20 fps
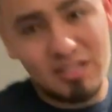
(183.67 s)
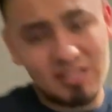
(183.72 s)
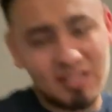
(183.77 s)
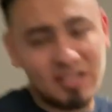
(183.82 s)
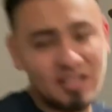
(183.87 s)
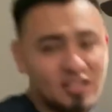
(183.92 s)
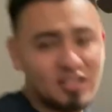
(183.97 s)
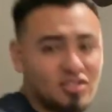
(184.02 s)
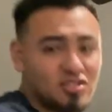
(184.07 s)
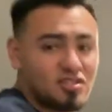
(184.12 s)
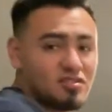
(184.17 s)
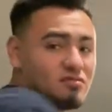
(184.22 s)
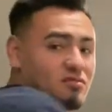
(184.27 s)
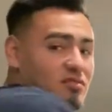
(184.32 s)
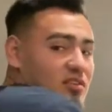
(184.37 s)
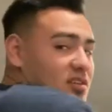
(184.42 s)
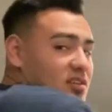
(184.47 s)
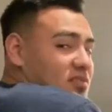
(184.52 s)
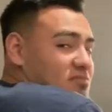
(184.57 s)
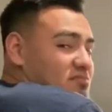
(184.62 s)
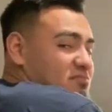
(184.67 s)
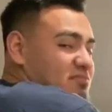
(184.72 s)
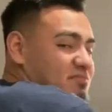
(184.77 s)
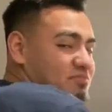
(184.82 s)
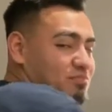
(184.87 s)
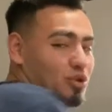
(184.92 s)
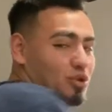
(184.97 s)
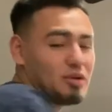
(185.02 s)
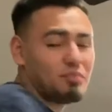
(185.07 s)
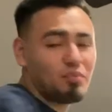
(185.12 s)
each. Well,
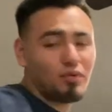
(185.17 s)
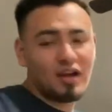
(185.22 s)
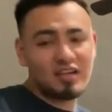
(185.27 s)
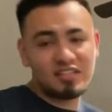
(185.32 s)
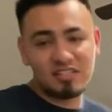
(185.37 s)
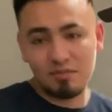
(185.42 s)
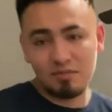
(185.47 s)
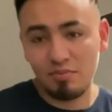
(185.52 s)
pretty pricey,